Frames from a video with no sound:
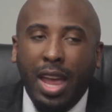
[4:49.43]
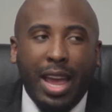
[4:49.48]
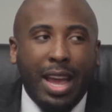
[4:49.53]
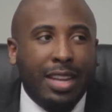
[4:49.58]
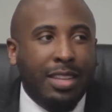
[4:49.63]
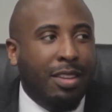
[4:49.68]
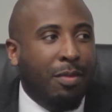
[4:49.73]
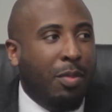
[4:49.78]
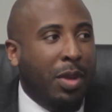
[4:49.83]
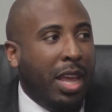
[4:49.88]

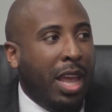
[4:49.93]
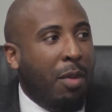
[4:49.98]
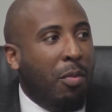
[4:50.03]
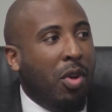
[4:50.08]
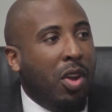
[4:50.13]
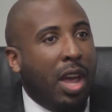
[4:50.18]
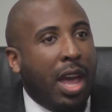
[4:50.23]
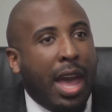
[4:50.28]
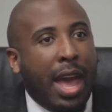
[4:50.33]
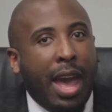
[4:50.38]
And to be
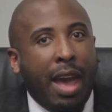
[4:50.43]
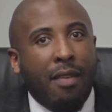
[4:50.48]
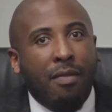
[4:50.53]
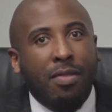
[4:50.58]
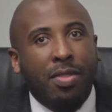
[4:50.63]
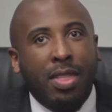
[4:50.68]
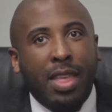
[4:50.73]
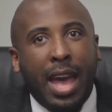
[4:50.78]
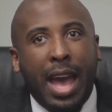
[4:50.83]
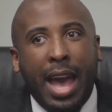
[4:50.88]
able to
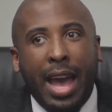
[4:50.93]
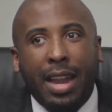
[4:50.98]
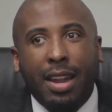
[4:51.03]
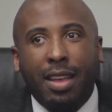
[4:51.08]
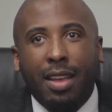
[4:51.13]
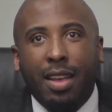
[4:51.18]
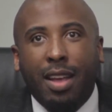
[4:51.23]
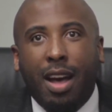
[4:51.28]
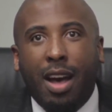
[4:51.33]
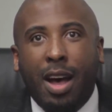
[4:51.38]
have that
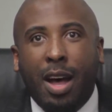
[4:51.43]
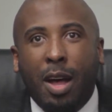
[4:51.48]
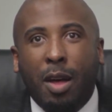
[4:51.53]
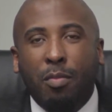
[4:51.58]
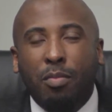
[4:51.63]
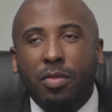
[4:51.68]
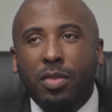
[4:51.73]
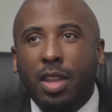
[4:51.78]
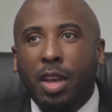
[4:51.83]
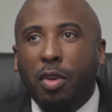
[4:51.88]

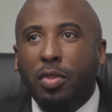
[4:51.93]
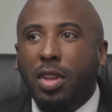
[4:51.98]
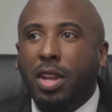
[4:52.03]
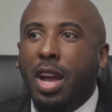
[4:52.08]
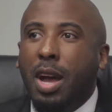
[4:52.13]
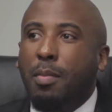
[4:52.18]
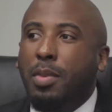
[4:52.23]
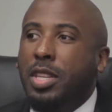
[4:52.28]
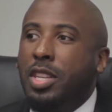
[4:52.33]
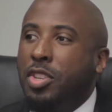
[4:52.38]
healthy
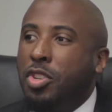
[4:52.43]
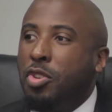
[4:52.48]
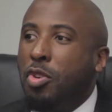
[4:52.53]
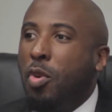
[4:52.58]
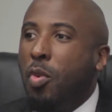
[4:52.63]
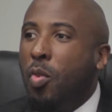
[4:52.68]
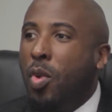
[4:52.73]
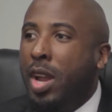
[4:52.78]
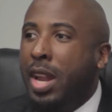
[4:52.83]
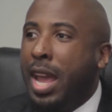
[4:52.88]
competition
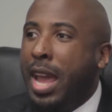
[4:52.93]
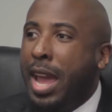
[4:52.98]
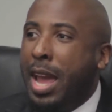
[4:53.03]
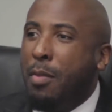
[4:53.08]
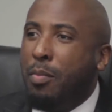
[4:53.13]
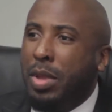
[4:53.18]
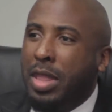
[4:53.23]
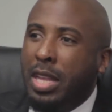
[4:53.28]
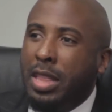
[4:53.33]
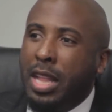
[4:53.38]
on one
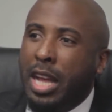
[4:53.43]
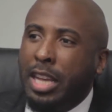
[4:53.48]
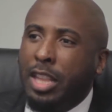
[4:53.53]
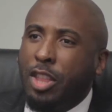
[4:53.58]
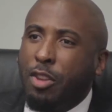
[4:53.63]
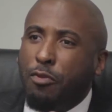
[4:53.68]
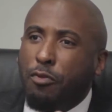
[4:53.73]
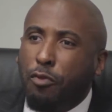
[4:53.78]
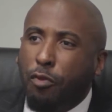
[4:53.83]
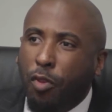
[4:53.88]
hand, but then like
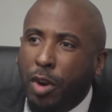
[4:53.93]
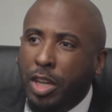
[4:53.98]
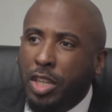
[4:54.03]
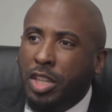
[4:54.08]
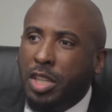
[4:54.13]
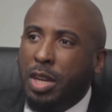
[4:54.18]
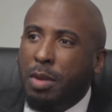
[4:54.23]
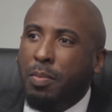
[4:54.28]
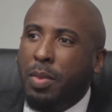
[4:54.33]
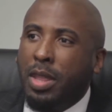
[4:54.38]
the
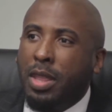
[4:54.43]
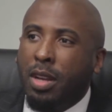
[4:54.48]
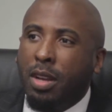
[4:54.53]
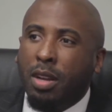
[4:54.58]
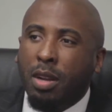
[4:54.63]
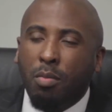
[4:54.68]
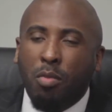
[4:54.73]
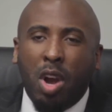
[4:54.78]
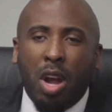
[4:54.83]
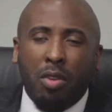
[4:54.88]
friendship and the
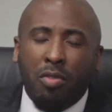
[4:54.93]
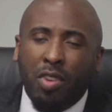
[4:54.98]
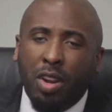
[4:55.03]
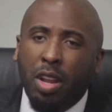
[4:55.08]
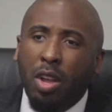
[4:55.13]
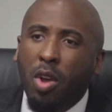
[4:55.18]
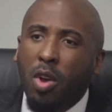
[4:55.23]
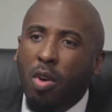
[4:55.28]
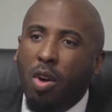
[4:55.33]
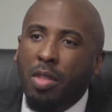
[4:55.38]

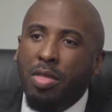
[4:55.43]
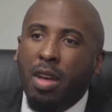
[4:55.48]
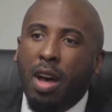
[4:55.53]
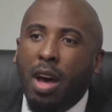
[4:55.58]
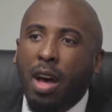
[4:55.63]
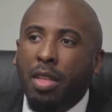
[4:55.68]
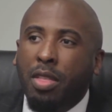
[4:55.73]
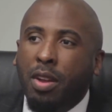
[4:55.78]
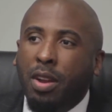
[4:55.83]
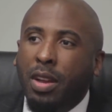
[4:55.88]
camaraderie on the
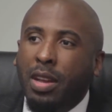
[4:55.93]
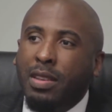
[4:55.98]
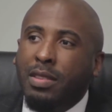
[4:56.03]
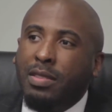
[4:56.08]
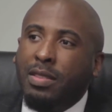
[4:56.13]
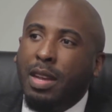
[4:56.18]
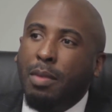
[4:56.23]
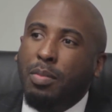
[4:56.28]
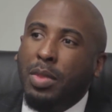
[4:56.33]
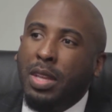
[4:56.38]
other is
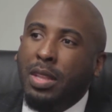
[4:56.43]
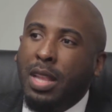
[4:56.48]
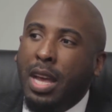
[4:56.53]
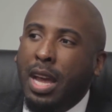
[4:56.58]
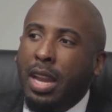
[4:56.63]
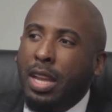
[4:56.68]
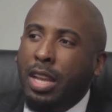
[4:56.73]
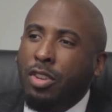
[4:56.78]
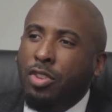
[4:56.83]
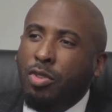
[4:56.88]
something
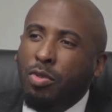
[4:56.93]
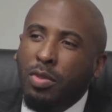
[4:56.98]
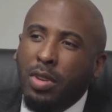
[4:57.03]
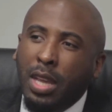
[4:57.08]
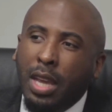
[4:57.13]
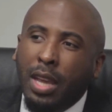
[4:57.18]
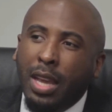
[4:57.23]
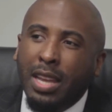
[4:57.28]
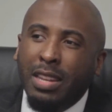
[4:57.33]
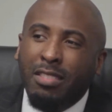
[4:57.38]
that is
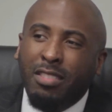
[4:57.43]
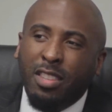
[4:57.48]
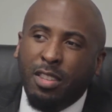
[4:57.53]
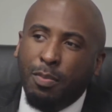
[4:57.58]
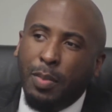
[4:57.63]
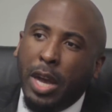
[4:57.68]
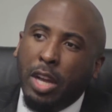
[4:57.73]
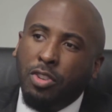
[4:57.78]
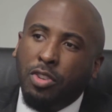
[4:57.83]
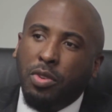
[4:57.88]
unique and
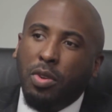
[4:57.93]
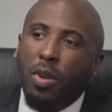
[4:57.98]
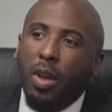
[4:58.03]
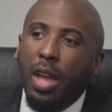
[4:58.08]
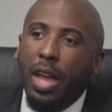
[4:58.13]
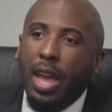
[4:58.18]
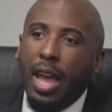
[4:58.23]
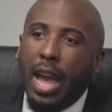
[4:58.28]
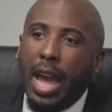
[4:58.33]
special.